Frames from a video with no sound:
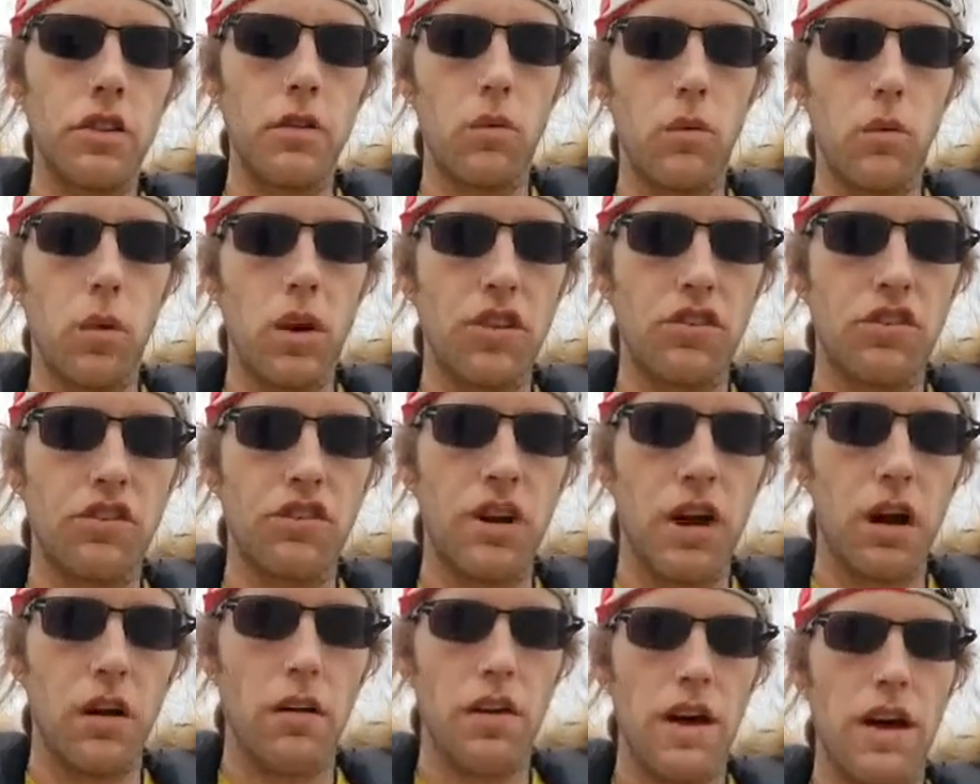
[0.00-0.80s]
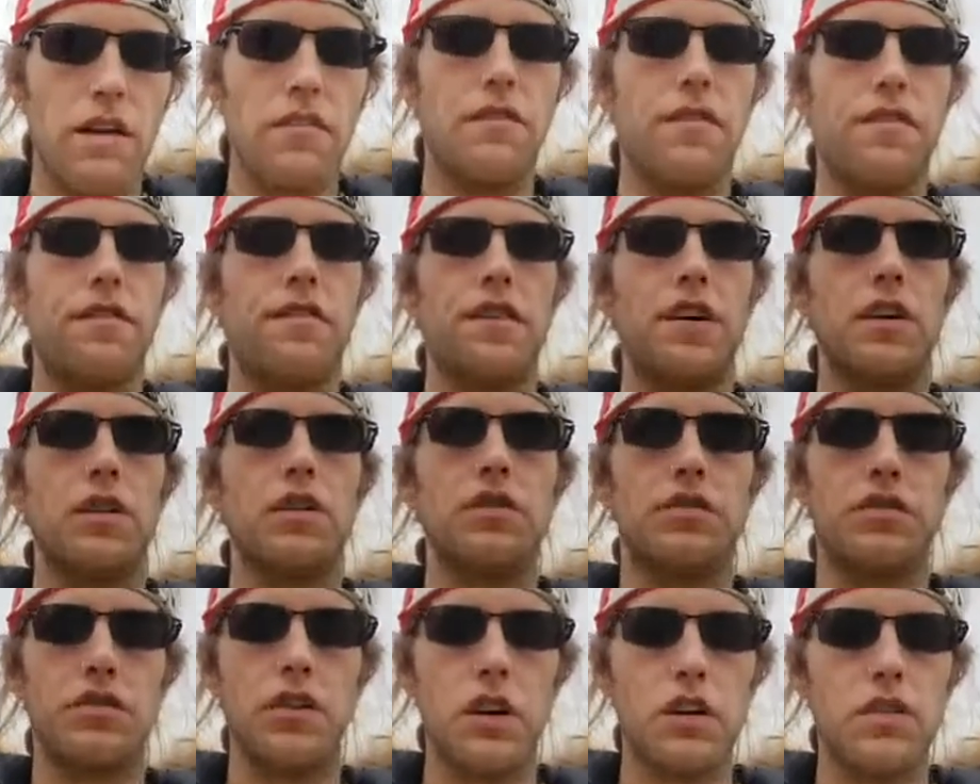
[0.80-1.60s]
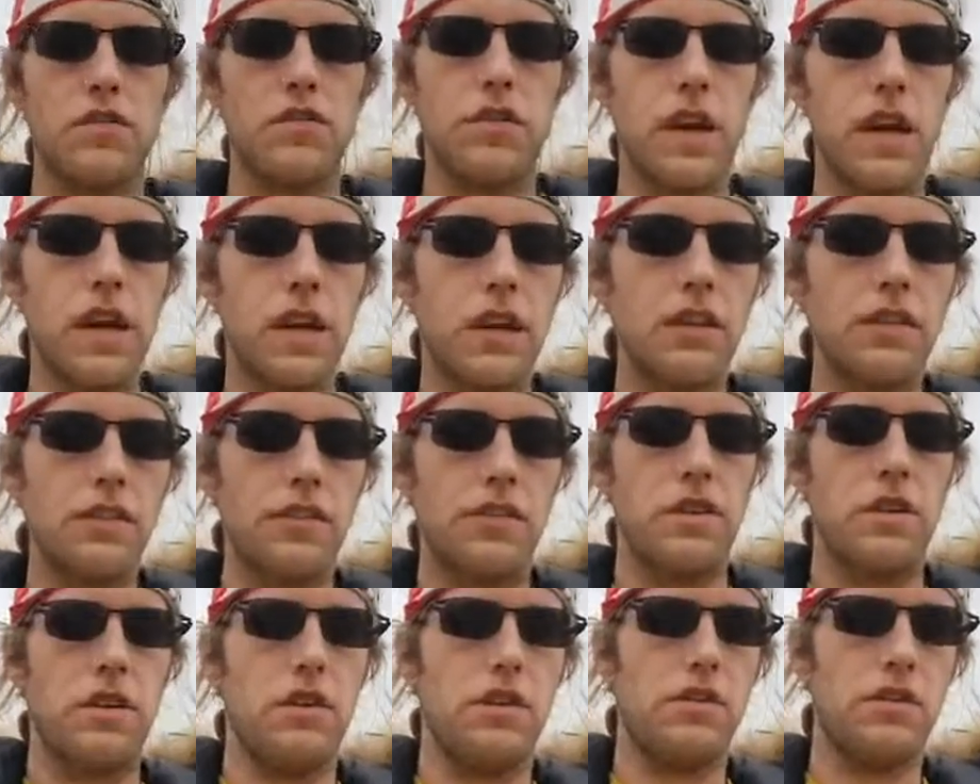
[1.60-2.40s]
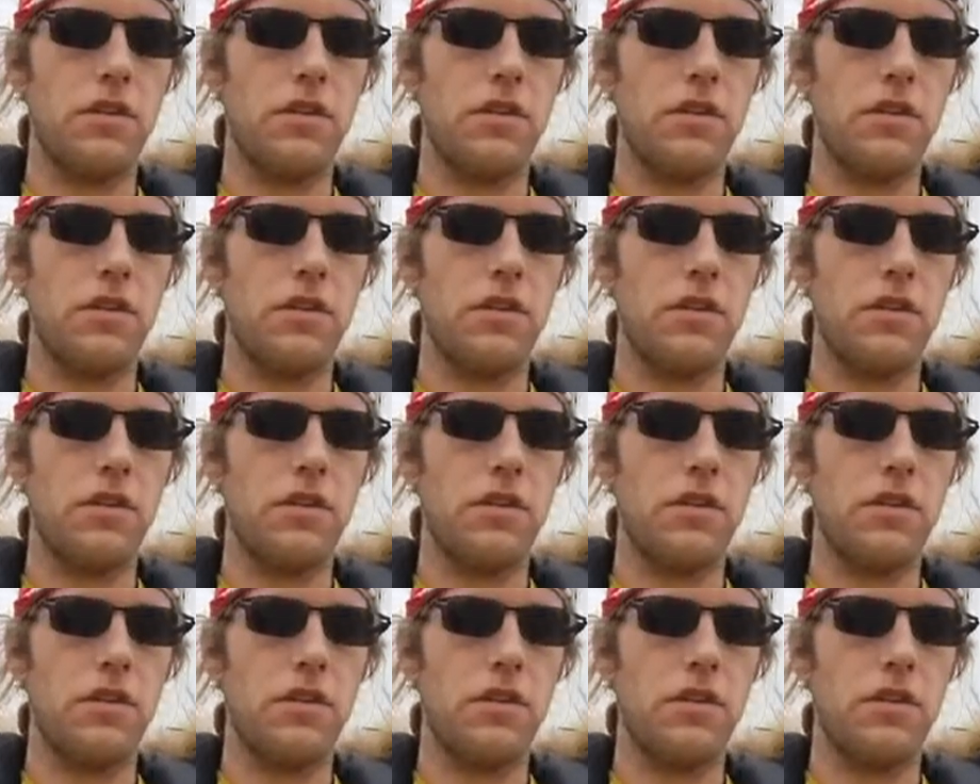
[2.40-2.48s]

which shall then fill such vacancies.